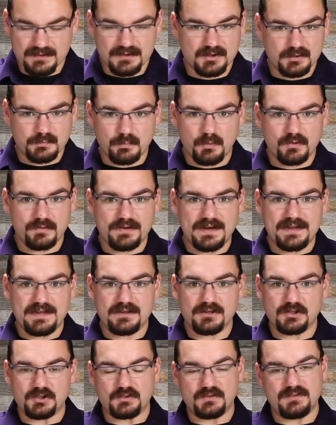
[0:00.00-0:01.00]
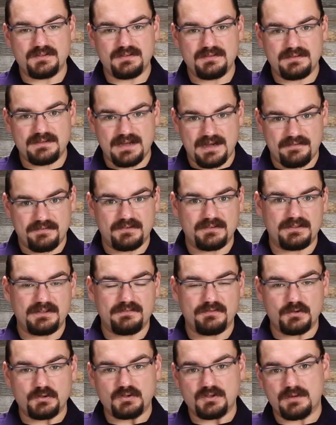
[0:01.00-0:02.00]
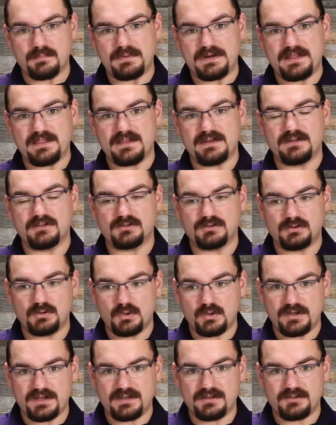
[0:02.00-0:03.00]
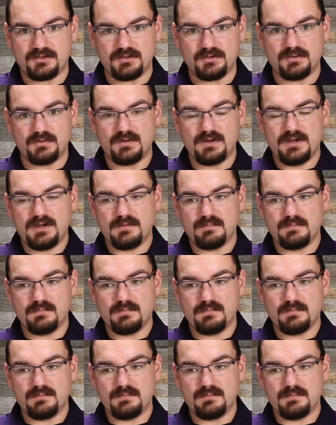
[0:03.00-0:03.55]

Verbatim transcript: This board right here is definitely for somebody that is looking to